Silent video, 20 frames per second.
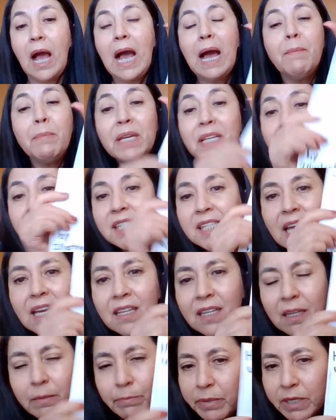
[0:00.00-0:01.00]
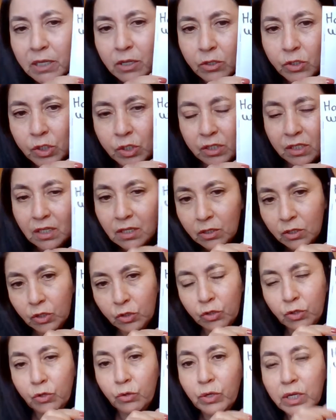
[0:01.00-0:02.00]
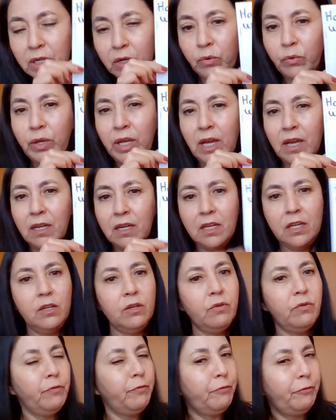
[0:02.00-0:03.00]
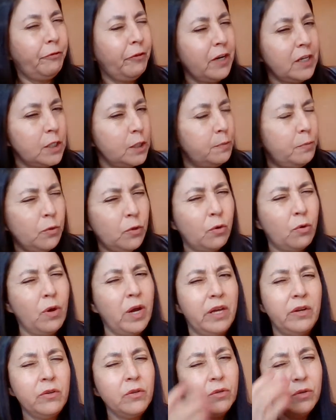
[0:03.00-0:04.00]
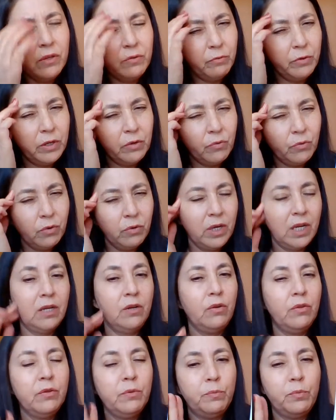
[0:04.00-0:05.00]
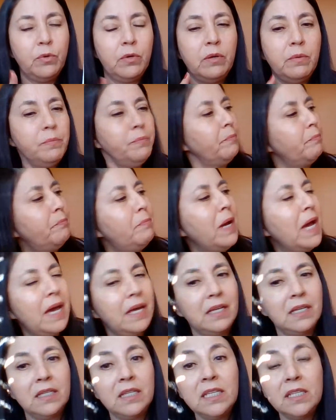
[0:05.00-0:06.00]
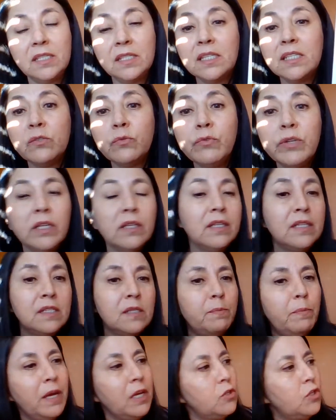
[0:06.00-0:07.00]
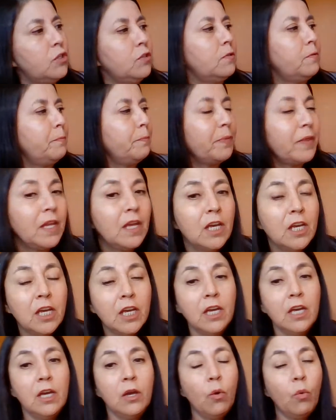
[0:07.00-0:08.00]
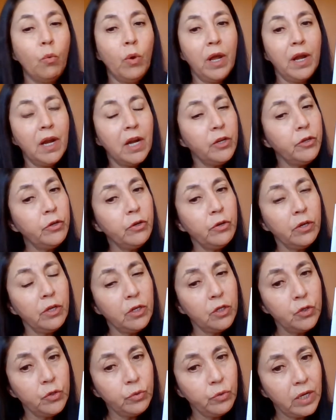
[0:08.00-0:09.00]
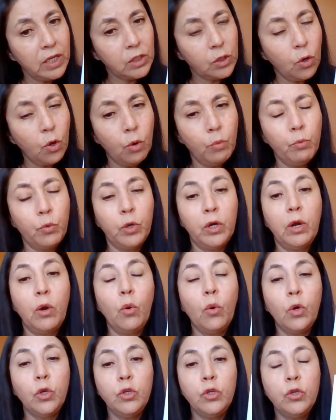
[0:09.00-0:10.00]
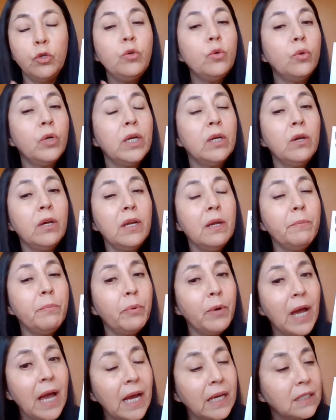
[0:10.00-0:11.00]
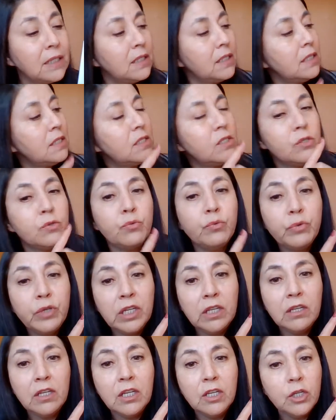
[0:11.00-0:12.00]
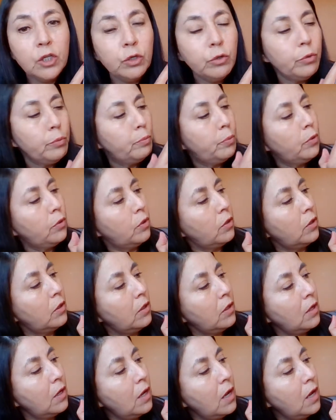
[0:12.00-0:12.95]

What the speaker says: I'm excited because you're creating your first book. Well, I don't know if we wrote another book, but this is really special. What are you gonna do as homework? You are gonna practice reading your book.